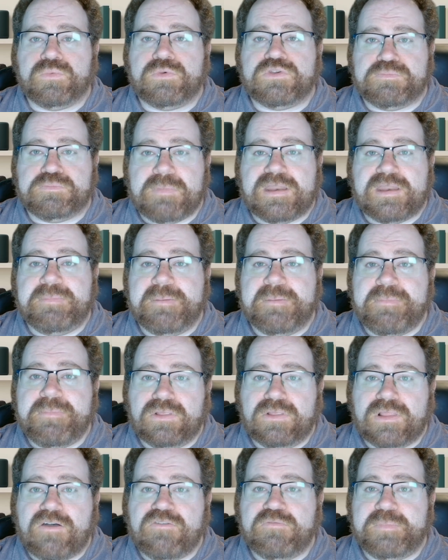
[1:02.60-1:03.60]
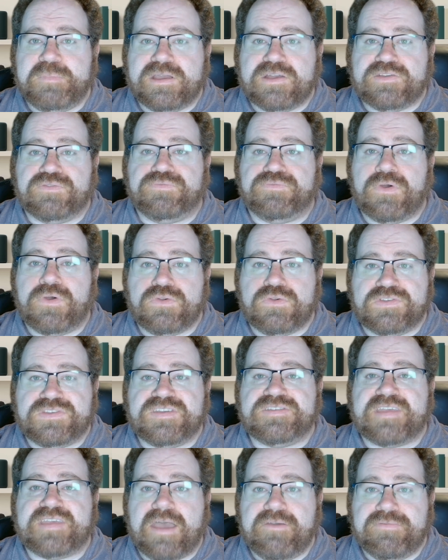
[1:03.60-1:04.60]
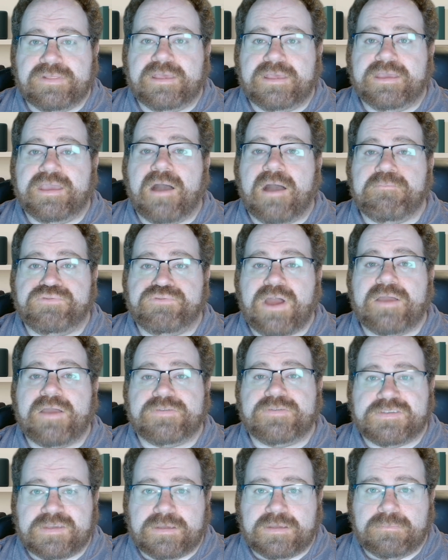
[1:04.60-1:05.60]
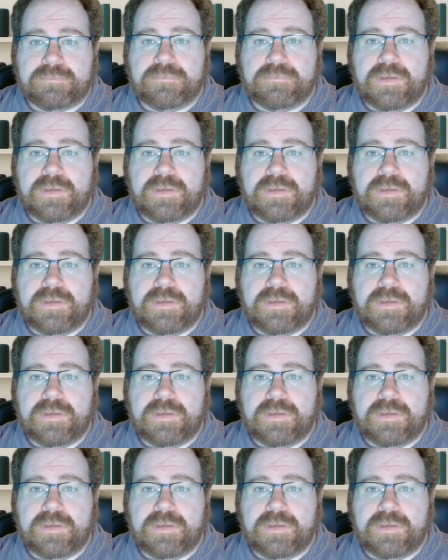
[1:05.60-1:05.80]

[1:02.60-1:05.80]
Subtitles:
which many people love because it focuses heavily on privacy.